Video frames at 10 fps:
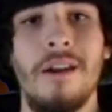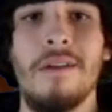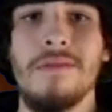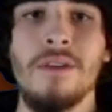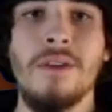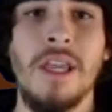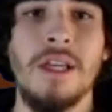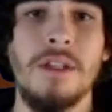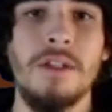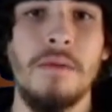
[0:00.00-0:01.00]
and offer
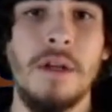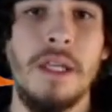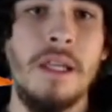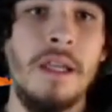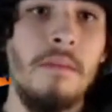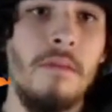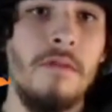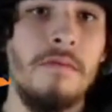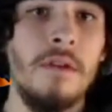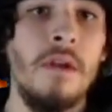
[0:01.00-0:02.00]
locations where heat can
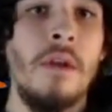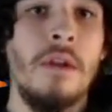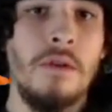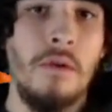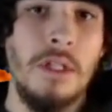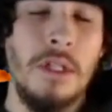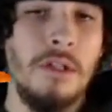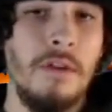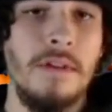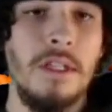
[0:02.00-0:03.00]
move towards the
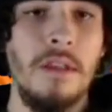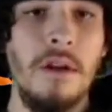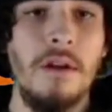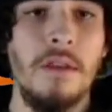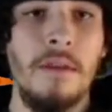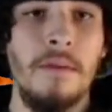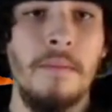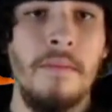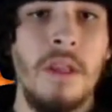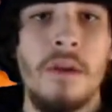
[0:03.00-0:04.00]
surface of the Earth.
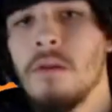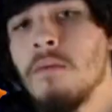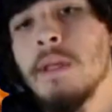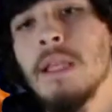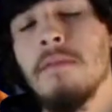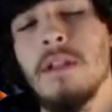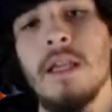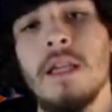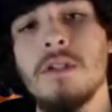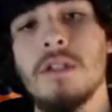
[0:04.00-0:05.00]
We live in
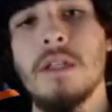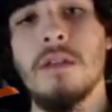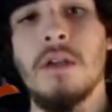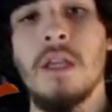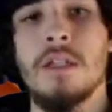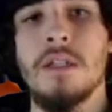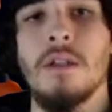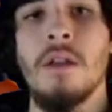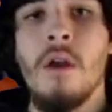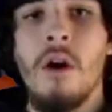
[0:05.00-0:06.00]
an interesting
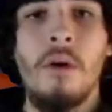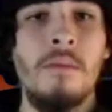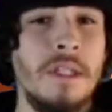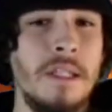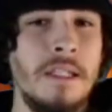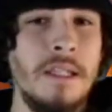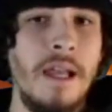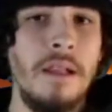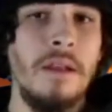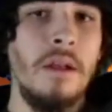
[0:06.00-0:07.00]
location, almost
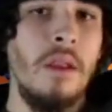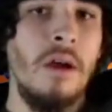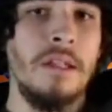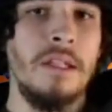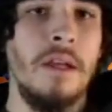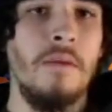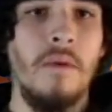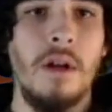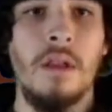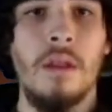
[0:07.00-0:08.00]
exactly alongside
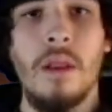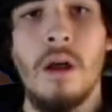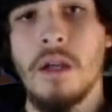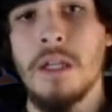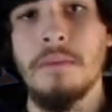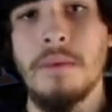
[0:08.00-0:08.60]
one of the longest